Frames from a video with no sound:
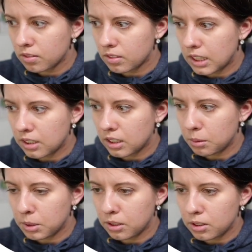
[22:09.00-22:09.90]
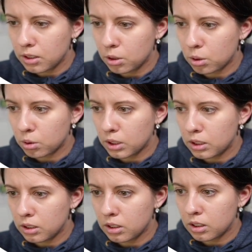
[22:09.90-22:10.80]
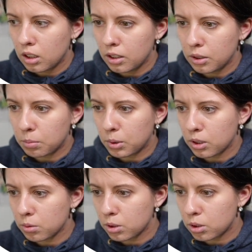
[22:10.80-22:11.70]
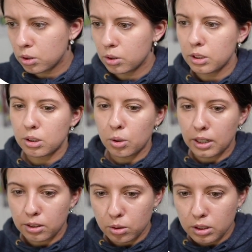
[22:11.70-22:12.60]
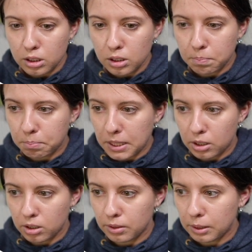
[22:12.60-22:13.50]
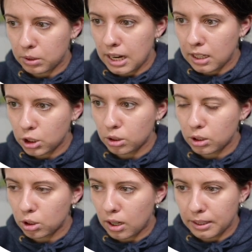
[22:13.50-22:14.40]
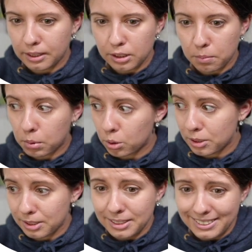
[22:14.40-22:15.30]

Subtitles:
Ask anybody in the industry. Your boss wants to do this. Okay, so this is better. Like, we're actually talking as a person.